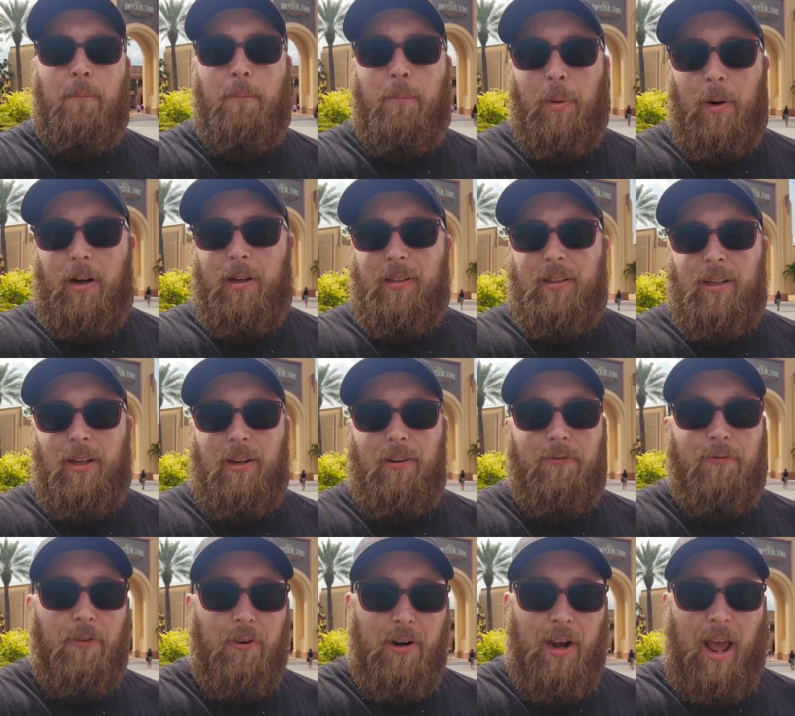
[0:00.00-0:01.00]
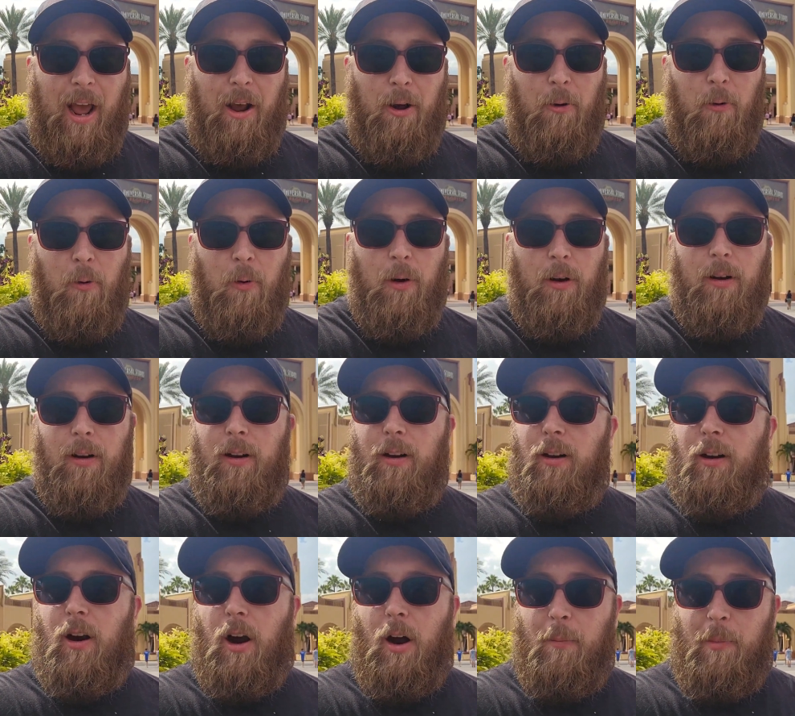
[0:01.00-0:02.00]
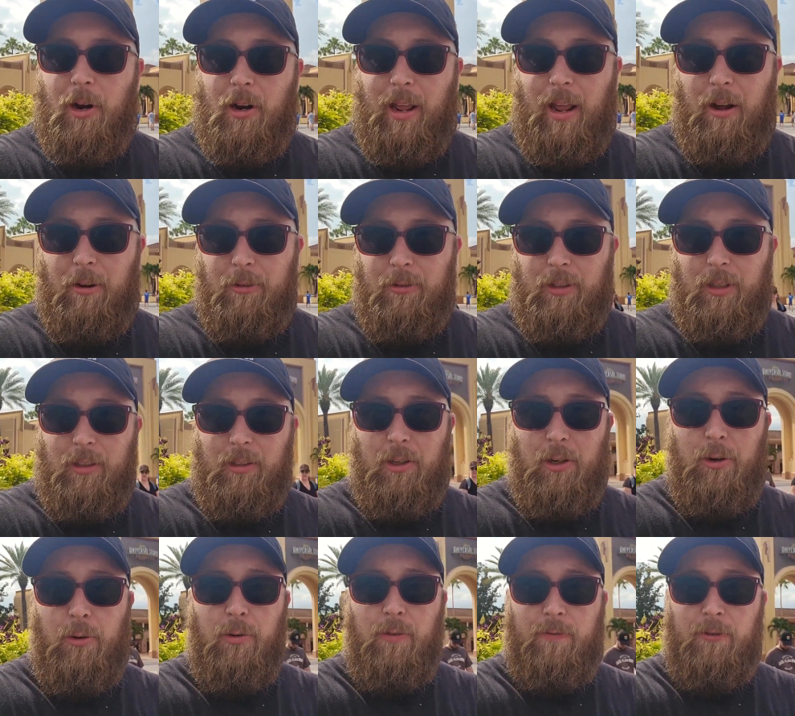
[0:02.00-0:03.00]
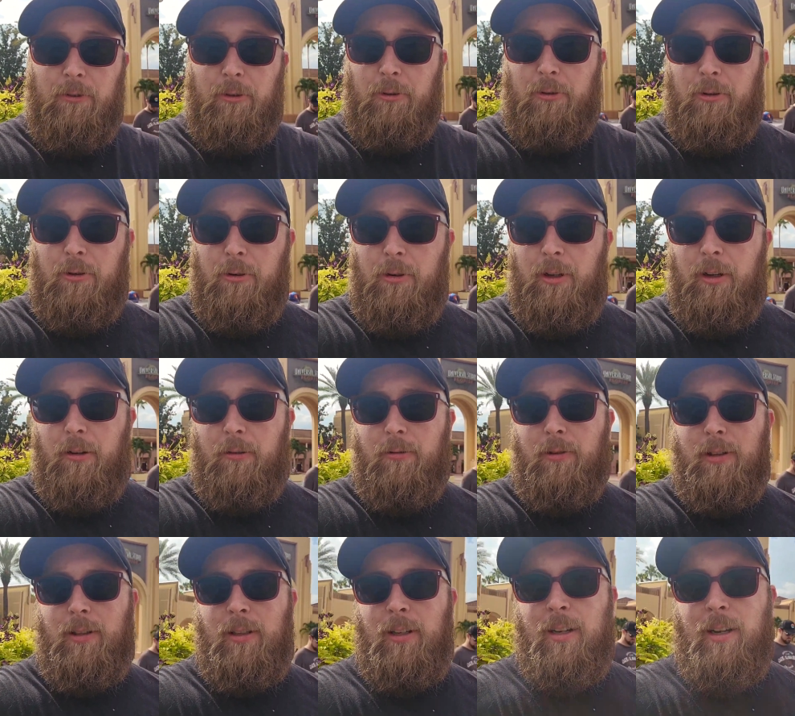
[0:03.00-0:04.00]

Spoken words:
but for now, come on out to Universal Studios,